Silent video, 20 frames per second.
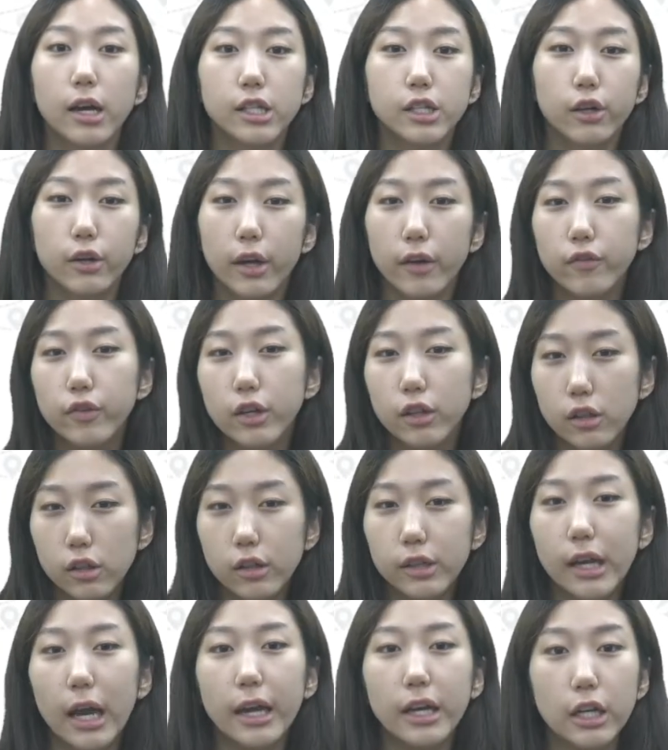So if you
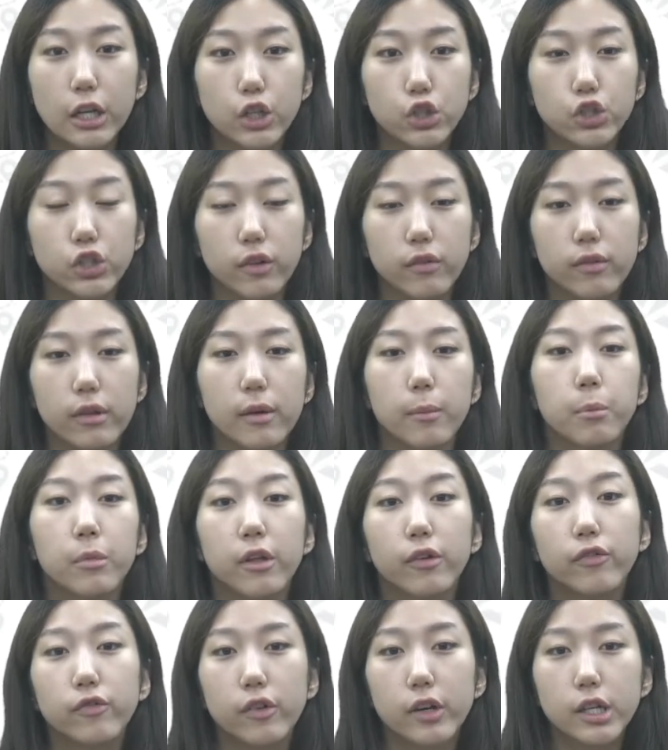look at each of them,
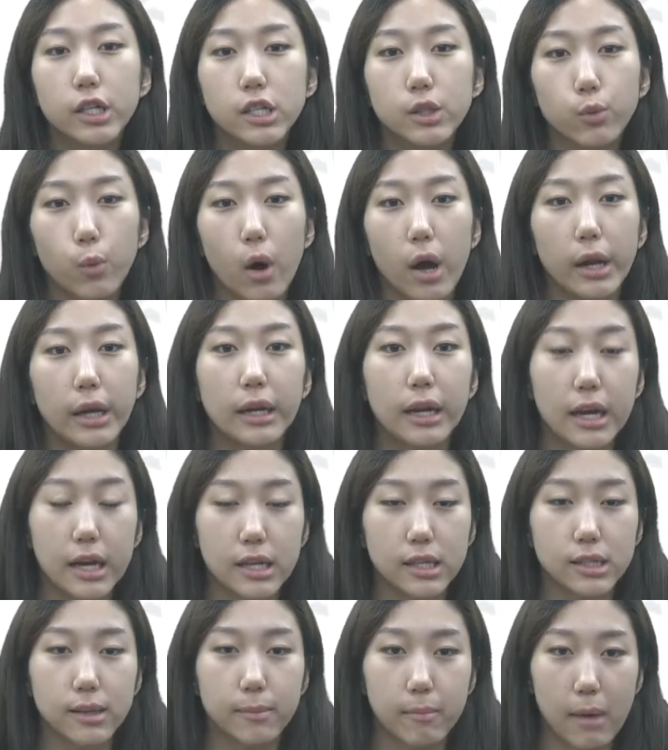the first one
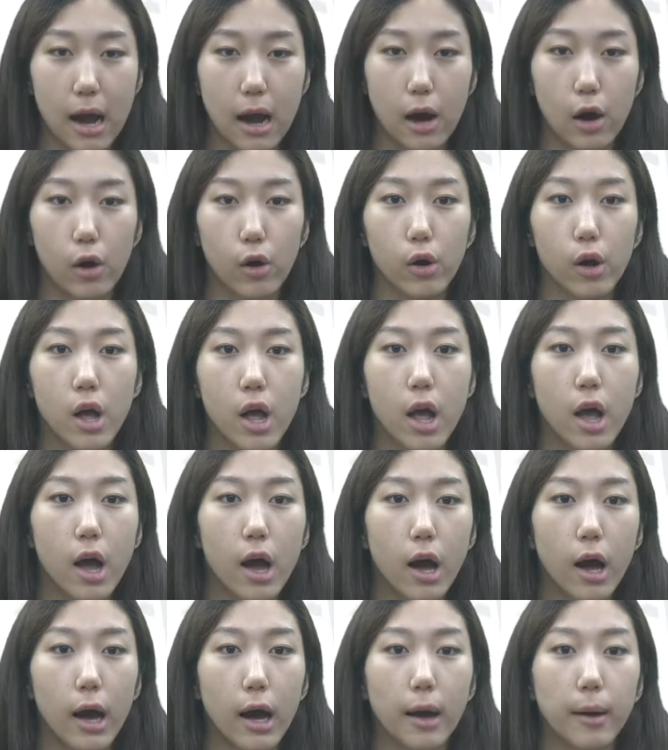is about
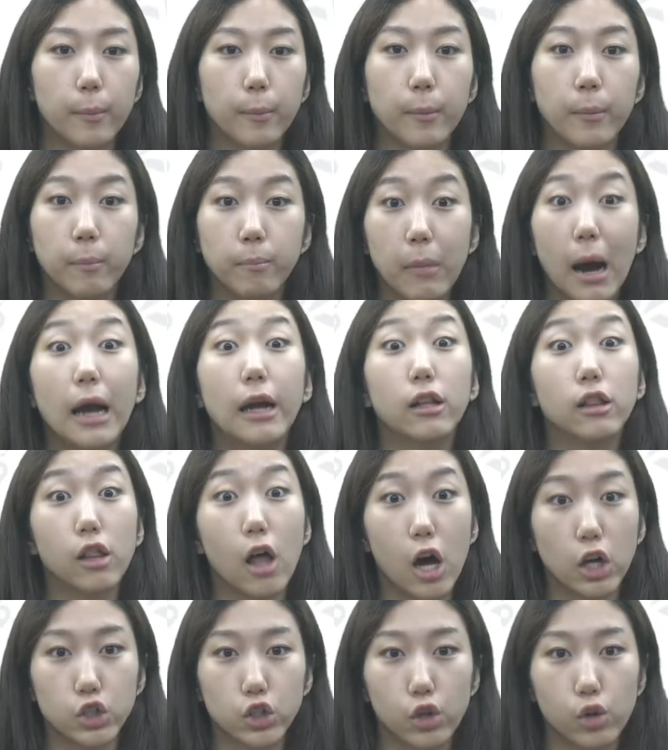
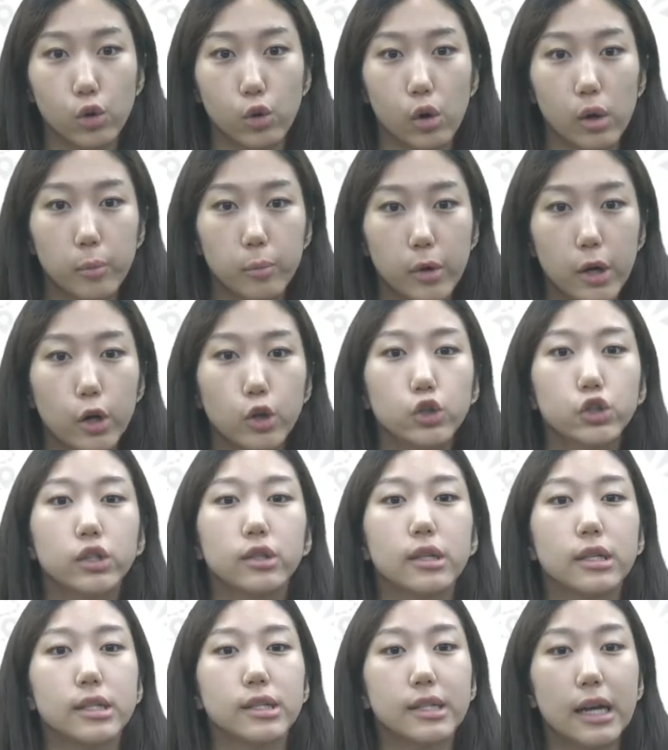biological approach,
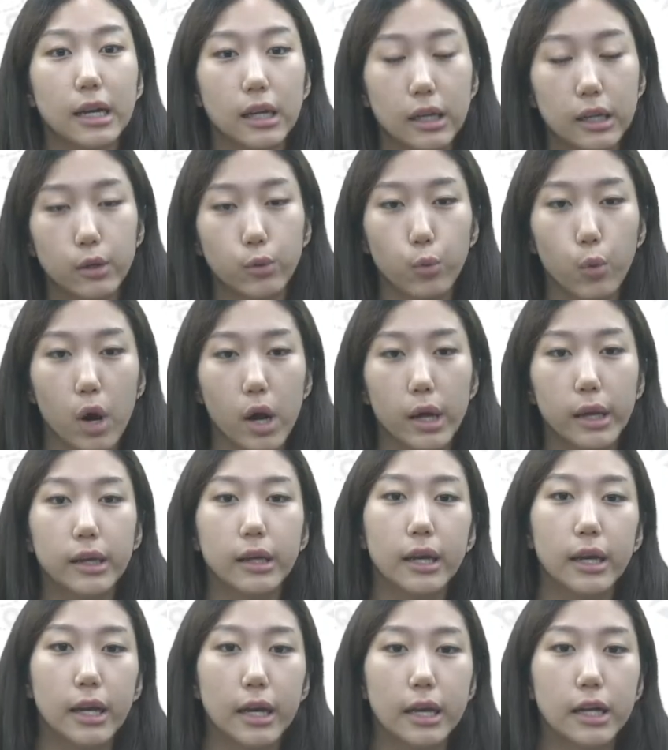the second one
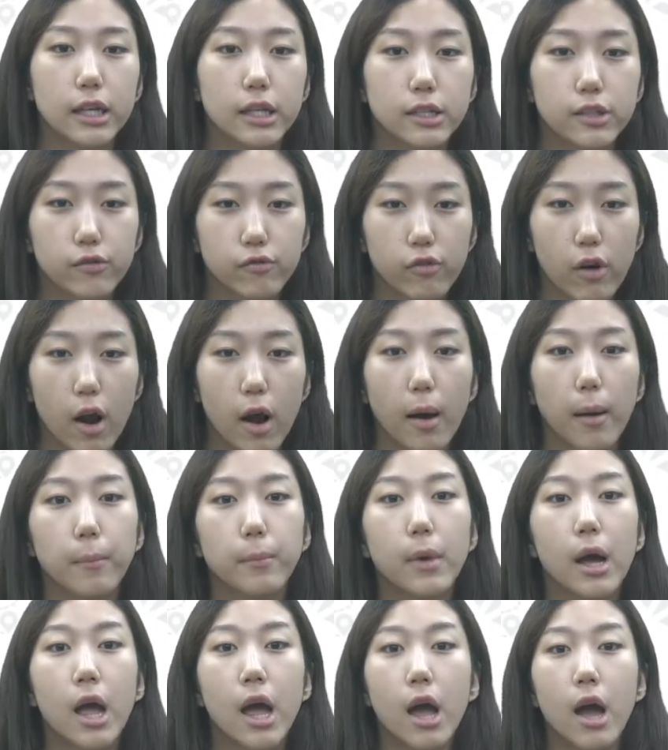is
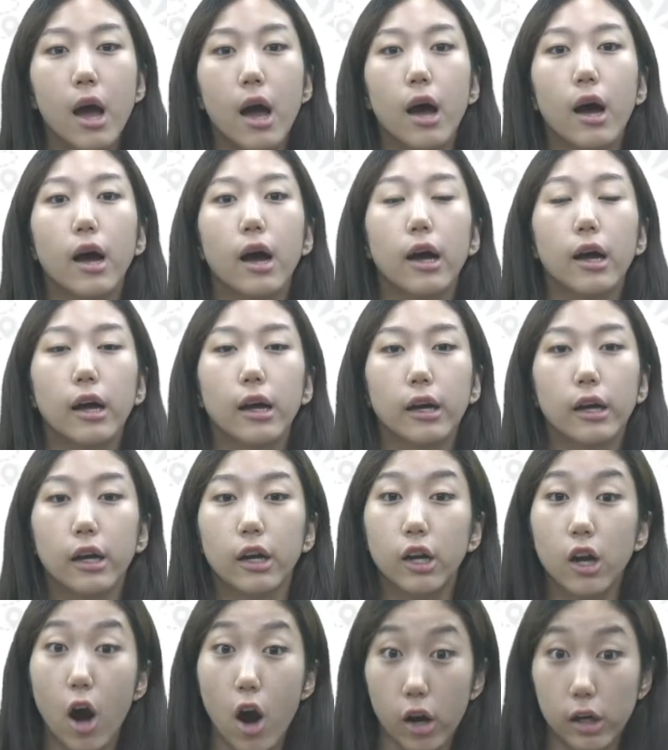from
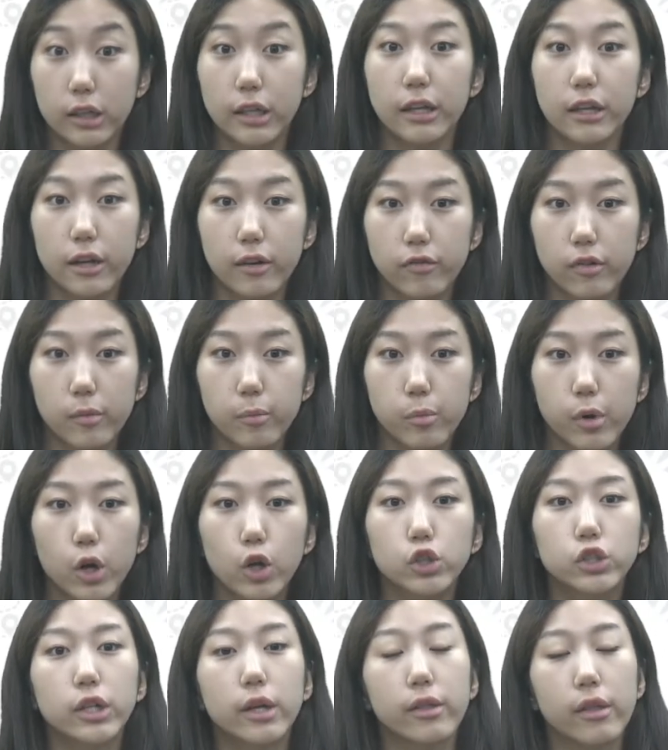cognitive
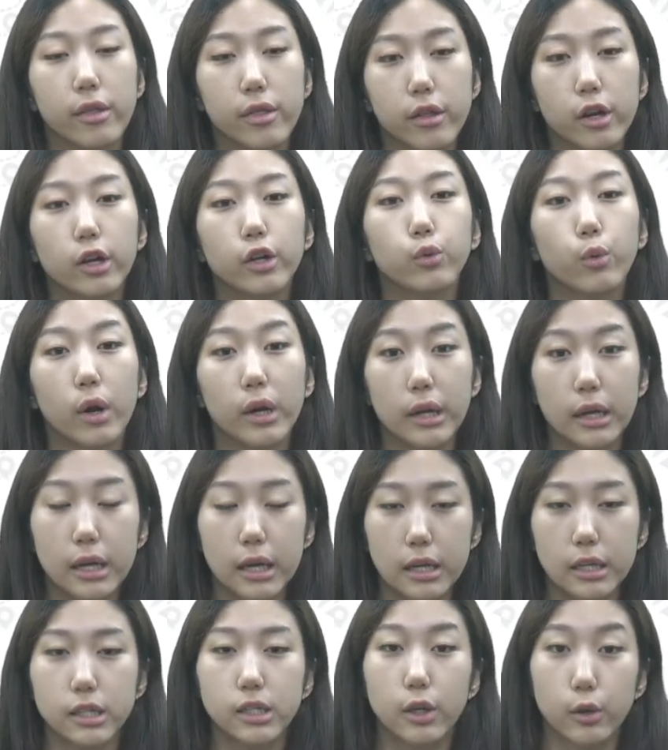approach, and the third one
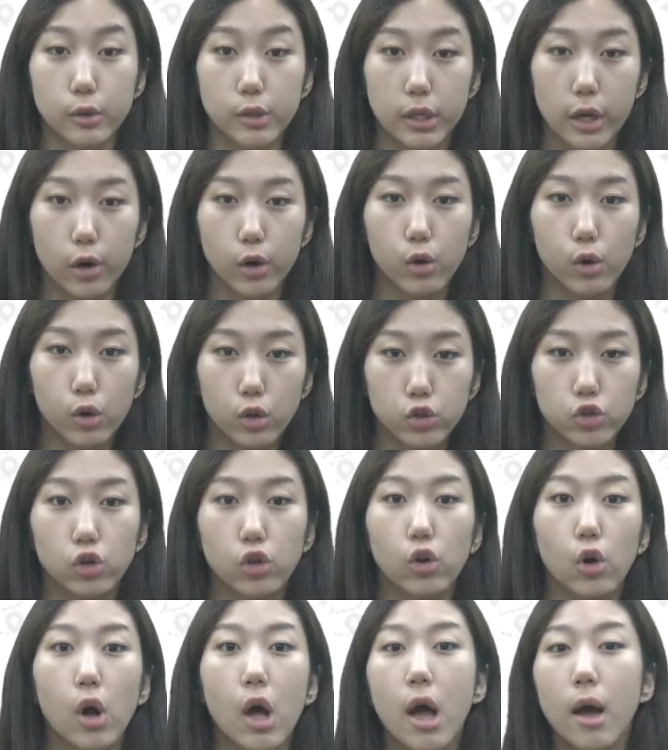is
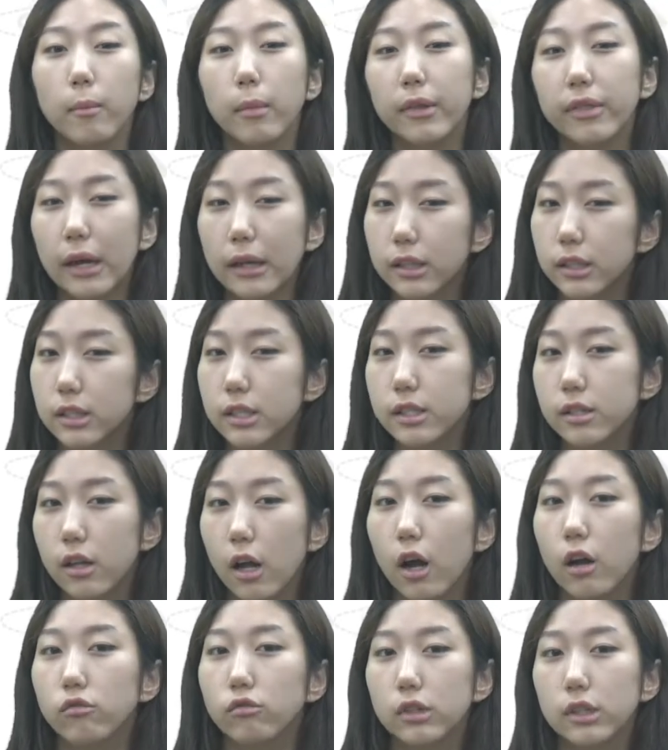sociocultural, but that does
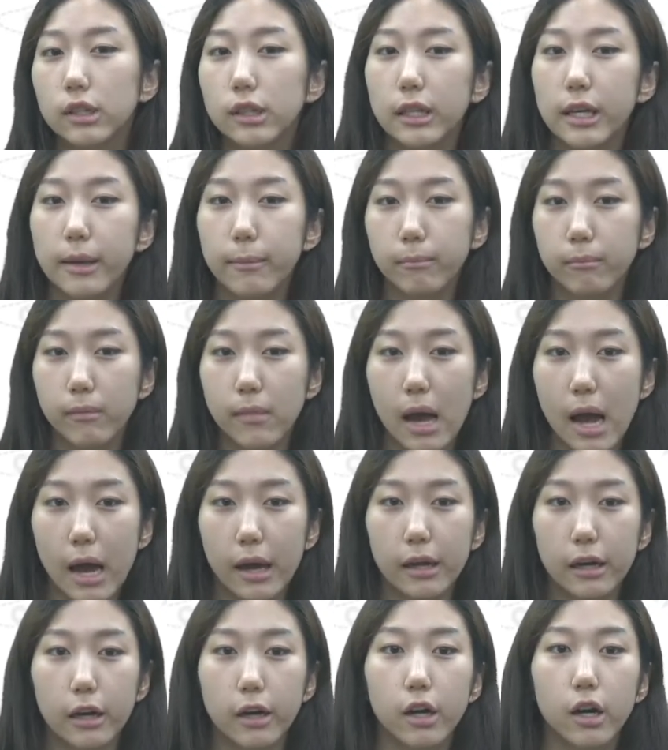not really
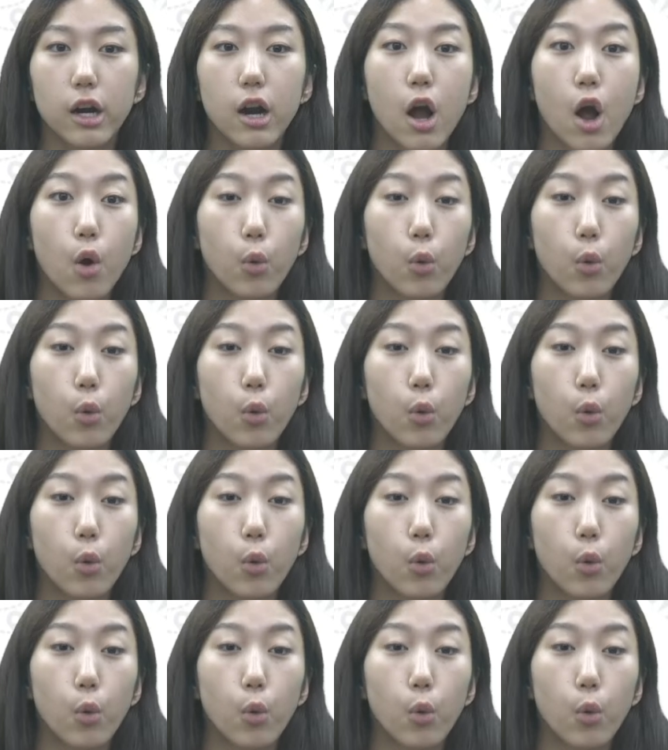matter.